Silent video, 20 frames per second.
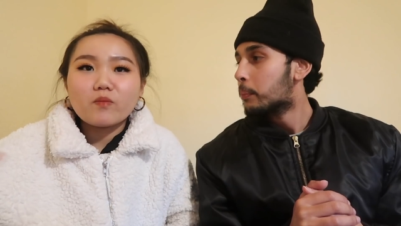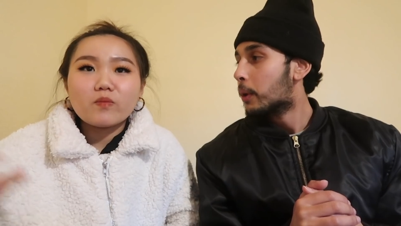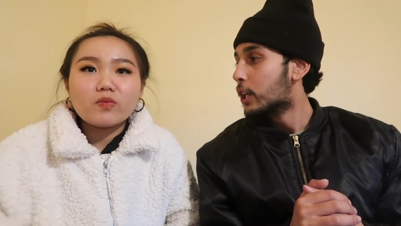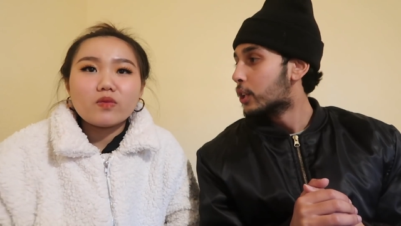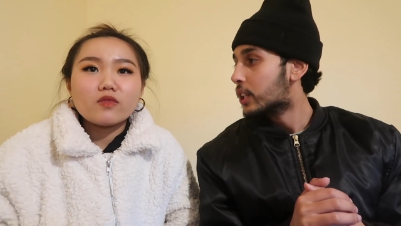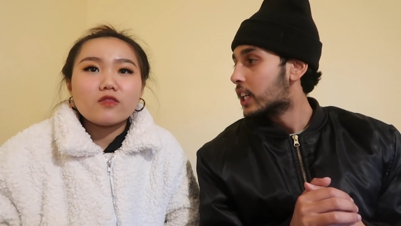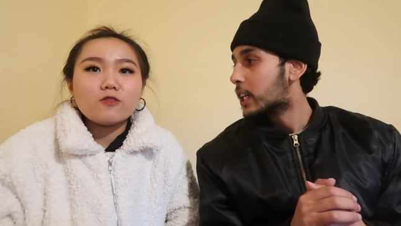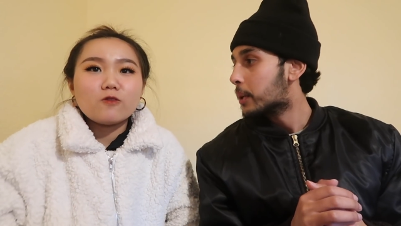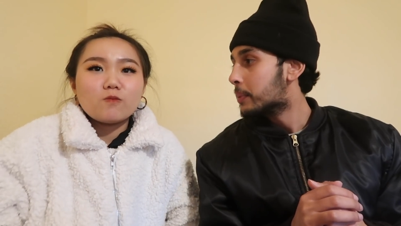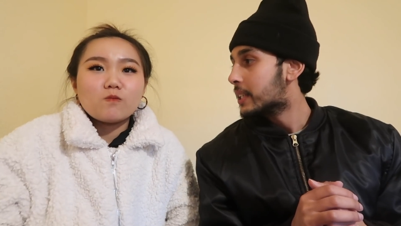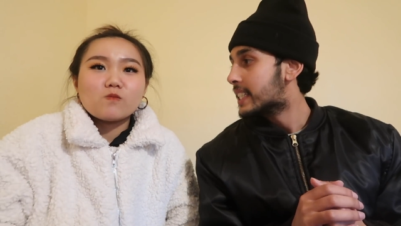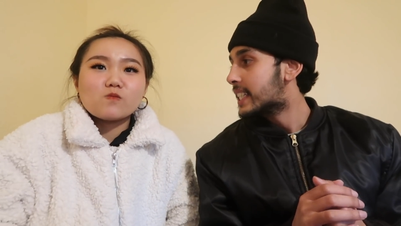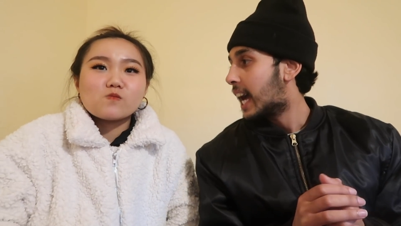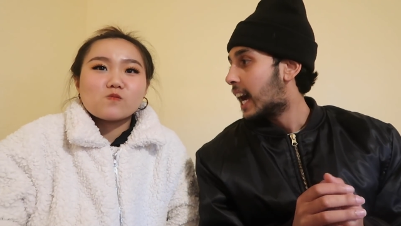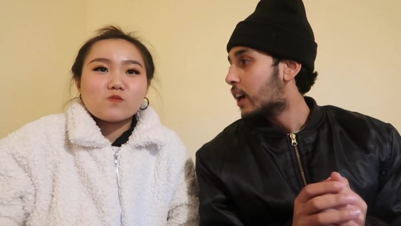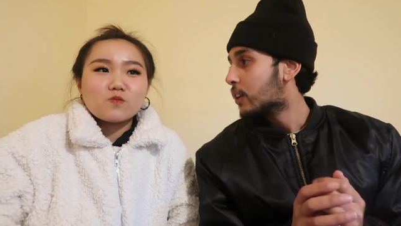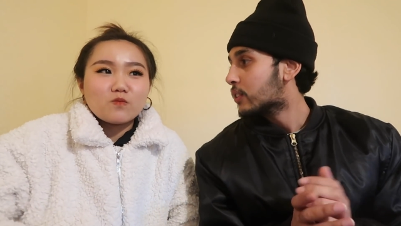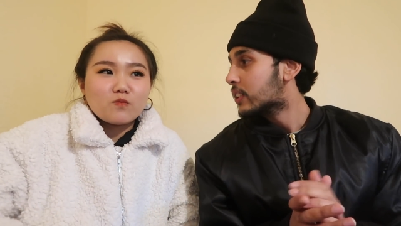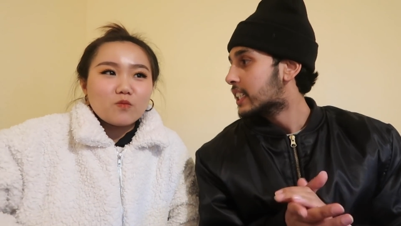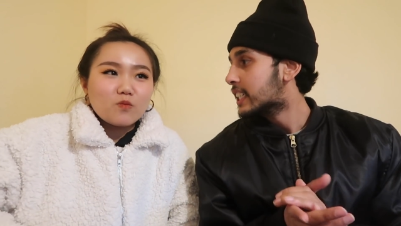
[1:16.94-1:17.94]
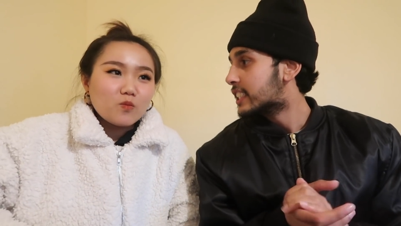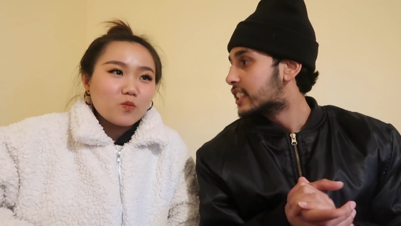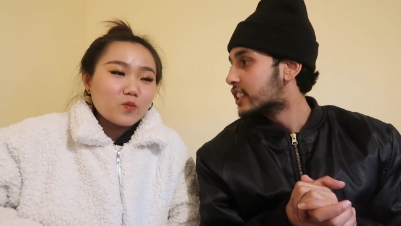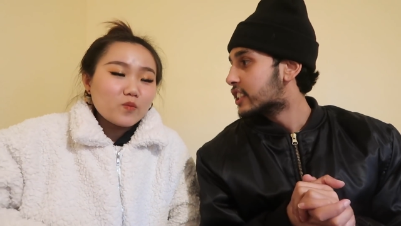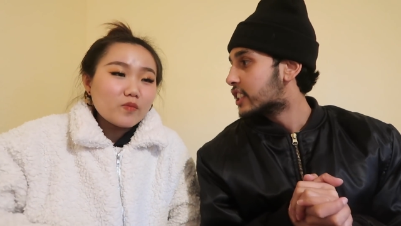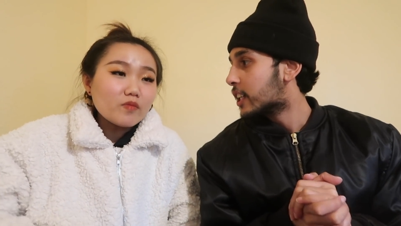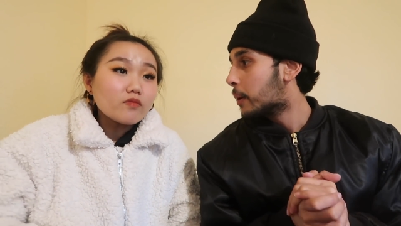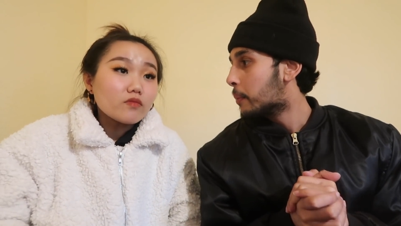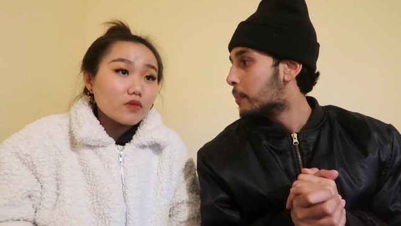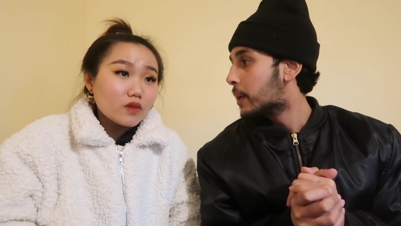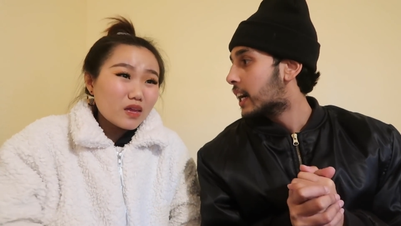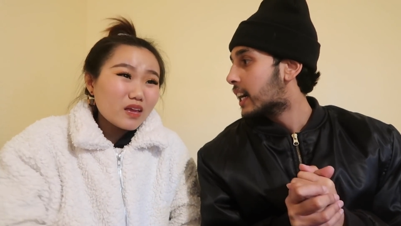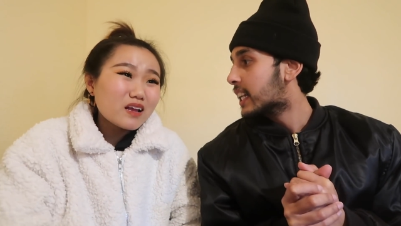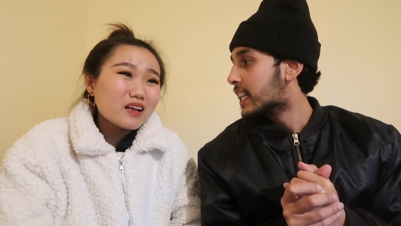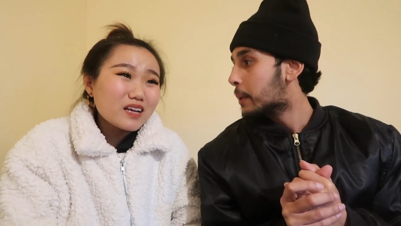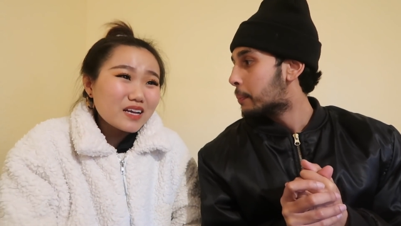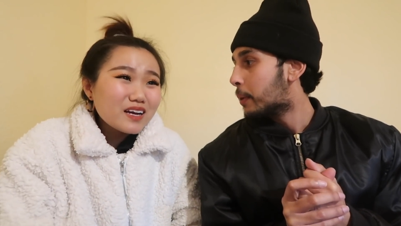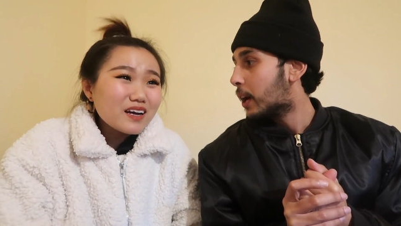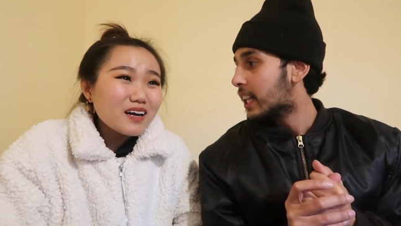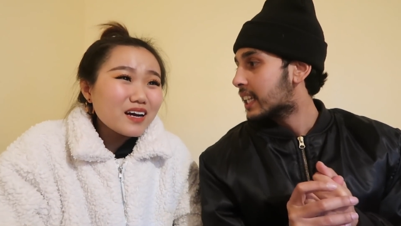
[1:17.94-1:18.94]
Speaker 1: But you're gonna be down. Listen some
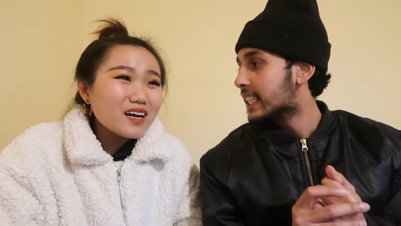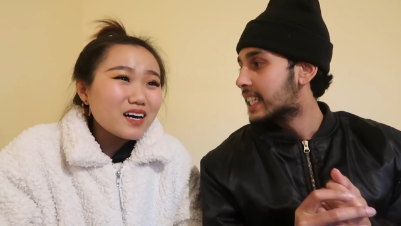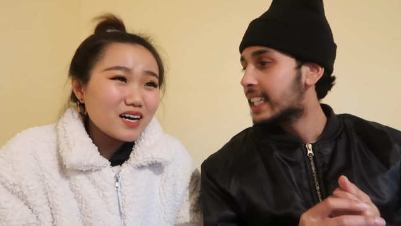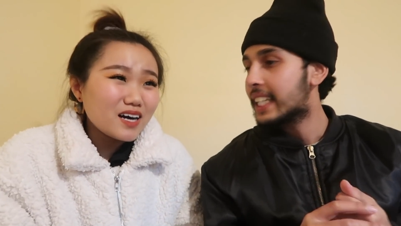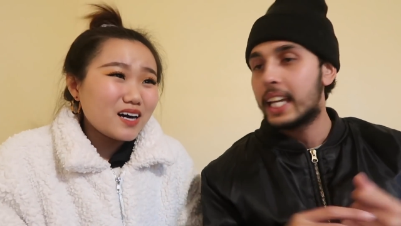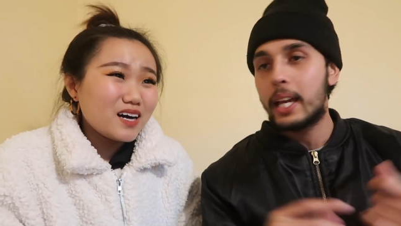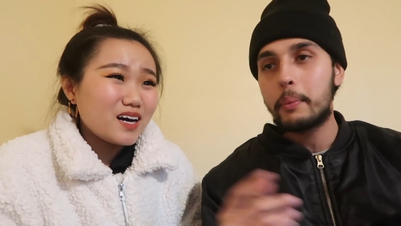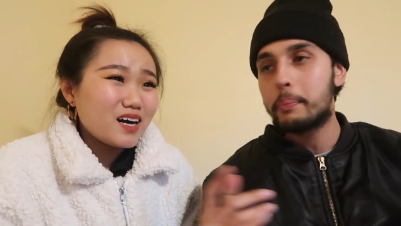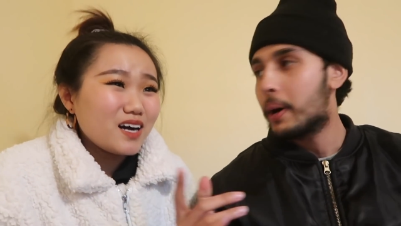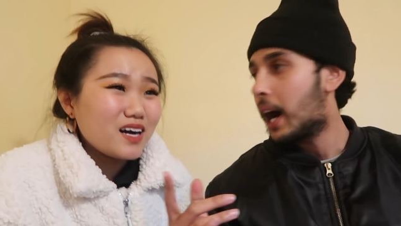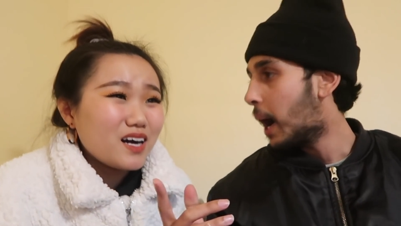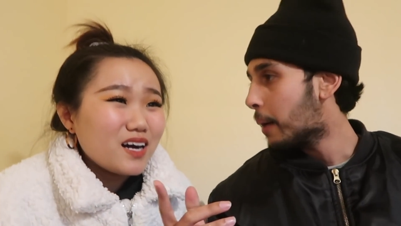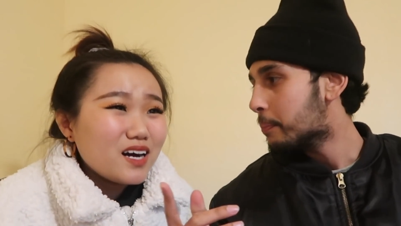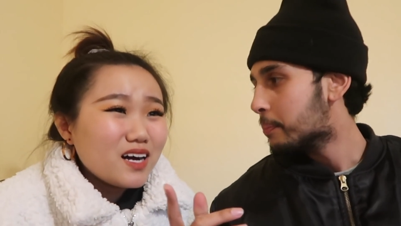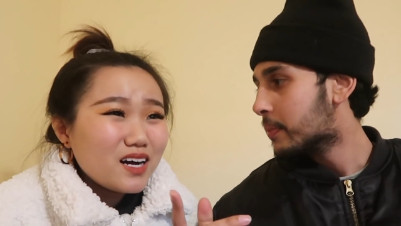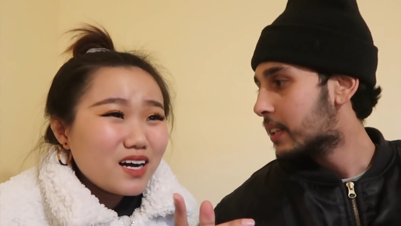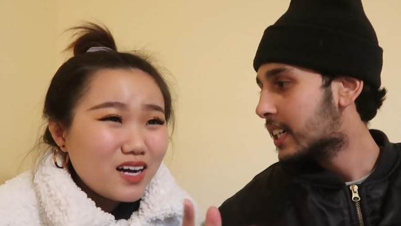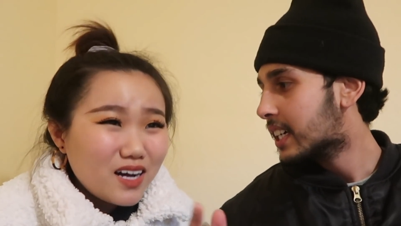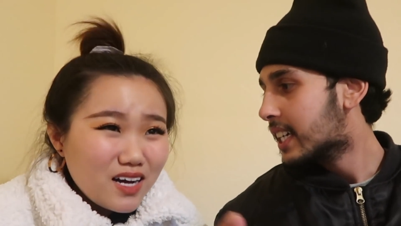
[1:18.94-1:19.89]
uh, Nepali hip hop.